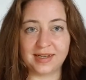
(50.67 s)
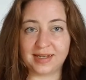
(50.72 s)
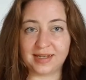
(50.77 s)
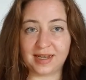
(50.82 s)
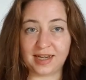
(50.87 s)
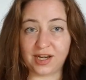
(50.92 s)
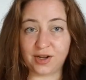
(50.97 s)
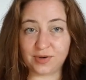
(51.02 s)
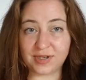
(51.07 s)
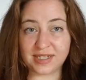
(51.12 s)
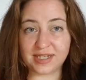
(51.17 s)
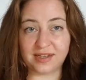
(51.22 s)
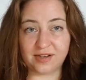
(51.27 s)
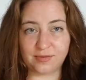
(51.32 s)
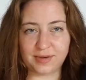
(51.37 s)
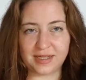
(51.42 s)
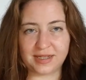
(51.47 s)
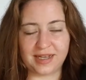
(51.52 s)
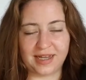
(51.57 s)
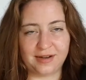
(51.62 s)
I know it's a
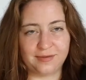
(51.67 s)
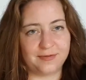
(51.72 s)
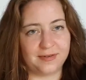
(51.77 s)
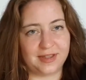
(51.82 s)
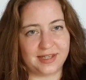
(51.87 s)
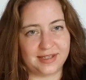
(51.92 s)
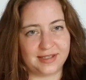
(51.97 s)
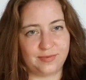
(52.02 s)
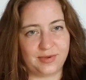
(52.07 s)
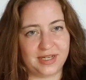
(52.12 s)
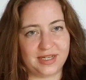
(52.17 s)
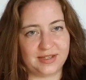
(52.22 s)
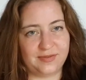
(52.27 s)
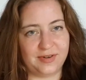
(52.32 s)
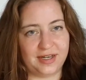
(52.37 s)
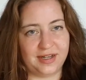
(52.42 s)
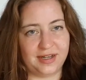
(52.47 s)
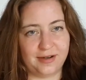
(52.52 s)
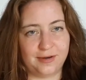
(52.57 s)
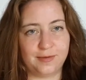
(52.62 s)
little bit late for this week's
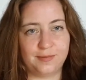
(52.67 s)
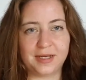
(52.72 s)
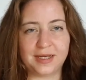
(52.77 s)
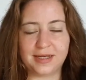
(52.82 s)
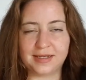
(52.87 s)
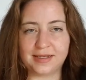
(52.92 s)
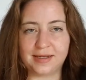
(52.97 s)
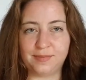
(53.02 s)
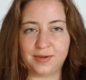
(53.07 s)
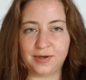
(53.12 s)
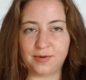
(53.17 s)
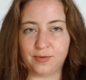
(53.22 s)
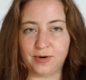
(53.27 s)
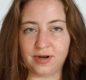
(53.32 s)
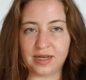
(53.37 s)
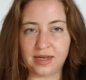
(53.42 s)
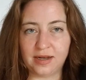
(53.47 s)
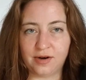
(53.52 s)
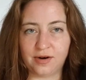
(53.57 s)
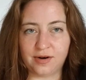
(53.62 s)
video because I've been
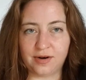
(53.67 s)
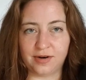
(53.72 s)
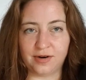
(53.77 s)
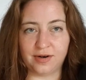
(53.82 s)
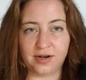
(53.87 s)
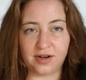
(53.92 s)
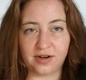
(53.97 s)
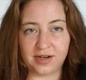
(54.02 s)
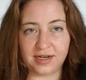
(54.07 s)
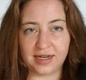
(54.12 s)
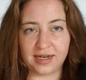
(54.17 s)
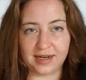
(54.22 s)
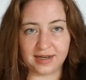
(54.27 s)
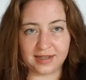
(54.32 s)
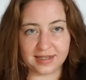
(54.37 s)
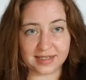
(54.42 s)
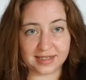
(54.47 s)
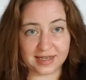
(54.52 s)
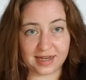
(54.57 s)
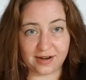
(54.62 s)
working hard on
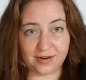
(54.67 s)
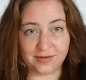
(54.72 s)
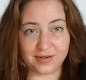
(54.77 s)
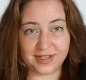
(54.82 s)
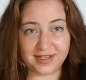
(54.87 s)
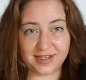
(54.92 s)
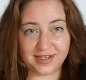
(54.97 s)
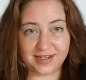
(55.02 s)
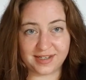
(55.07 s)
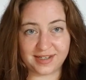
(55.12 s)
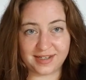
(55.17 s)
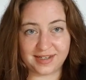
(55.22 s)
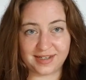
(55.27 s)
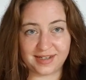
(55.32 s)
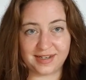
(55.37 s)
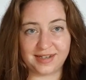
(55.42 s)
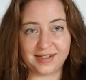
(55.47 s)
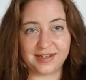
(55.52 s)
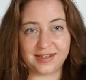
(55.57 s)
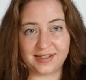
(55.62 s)
getting the sounds
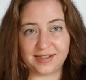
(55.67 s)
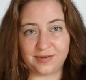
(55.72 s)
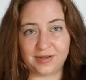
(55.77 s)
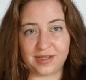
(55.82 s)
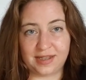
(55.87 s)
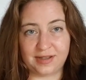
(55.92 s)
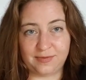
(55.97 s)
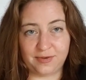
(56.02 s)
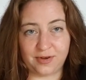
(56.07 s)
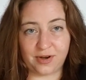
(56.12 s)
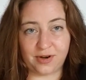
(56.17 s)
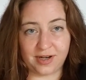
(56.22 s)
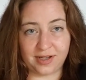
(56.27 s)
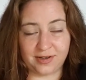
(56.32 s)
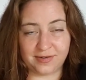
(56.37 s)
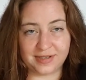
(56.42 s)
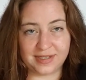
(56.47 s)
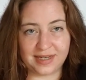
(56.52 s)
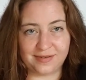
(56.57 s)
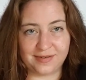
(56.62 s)
adjusted so that the
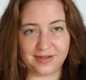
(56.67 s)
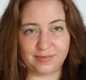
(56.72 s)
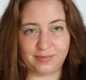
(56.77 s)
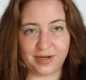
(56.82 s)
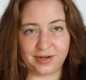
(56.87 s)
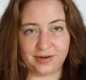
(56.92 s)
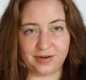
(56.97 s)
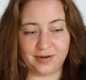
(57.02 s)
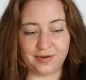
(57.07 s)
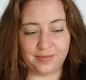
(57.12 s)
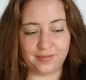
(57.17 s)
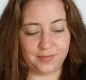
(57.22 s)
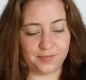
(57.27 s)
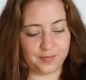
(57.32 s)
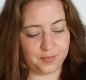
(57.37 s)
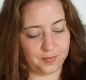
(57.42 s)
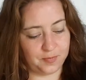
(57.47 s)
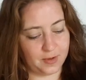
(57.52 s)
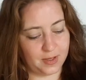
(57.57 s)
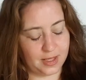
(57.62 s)
audio sounds better
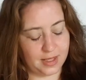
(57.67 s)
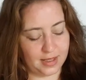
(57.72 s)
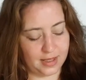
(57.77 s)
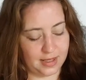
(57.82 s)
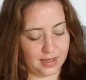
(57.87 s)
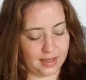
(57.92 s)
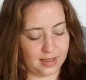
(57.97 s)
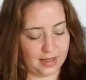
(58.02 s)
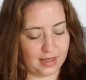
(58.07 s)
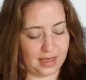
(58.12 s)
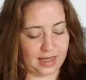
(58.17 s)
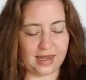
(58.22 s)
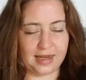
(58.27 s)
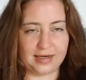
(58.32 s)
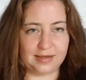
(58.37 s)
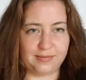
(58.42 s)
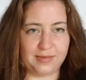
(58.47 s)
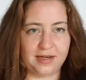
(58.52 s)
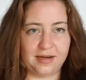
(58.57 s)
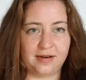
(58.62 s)

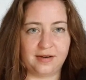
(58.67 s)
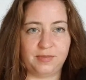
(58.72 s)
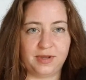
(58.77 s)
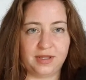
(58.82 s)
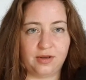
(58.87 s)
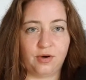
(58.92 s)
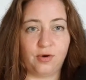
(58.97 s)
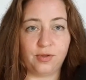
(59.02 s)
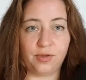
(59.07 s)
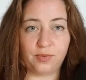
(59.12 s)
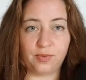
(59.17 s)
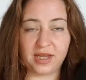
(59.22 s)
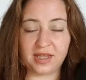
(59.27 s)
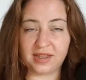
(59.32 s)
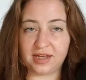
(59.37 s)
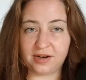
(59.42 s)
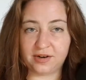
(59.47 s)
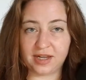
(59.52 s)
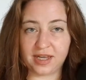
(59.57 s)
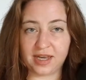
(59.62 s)
and it might not be all the way
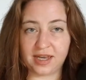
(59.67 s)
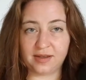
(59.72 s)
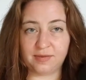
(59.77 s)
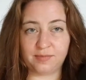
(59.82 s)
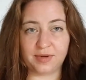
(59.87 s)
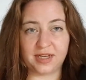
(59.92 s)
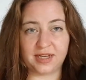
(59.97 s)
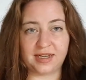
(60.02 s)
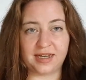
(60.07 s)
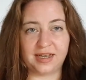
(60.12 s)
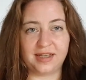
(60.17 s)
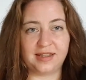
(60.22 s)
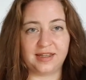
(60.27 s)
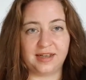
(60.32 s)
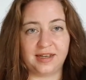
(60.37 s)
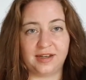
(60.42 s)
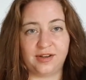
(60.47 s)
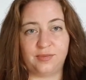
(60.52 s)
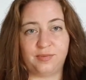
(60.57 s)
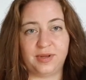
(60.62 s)
there yet, but I
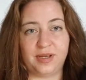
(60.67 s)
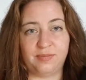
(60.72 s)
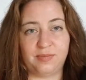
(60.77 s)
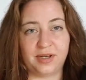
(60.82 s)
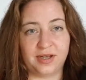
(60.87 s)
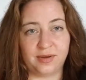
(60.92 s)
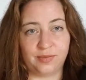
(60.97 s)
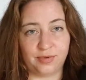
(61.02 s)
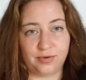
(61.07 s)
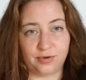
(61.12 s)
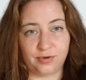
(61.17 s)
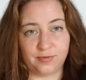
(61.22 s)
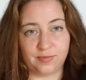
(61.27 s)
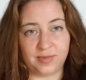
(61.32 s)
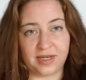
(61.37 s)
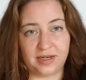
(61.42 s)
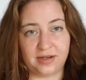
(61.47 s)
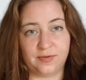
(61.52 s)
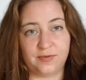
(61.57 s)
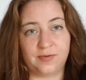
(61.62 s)
think it'll be a big
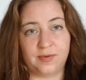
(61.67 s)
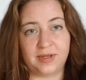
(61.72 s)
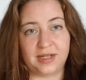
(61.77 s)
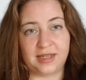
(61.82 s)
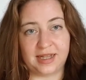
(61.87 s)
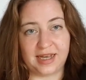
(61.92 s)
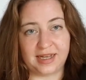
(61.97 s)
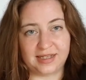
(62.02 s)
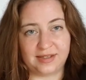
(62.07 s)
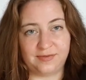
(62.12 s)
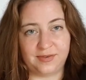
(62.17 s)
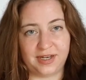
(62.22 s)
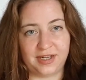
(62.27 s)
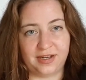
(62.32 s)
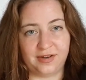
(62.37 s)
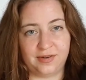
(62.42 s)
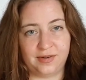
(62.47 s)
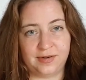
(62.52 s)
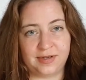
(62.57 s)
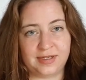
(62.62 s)
improvement from the last
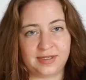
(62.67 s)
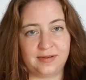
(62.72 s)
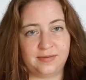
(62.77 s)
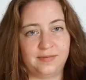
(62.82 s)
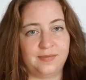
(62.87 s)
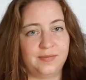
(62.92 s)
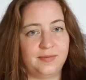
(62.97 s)
videos.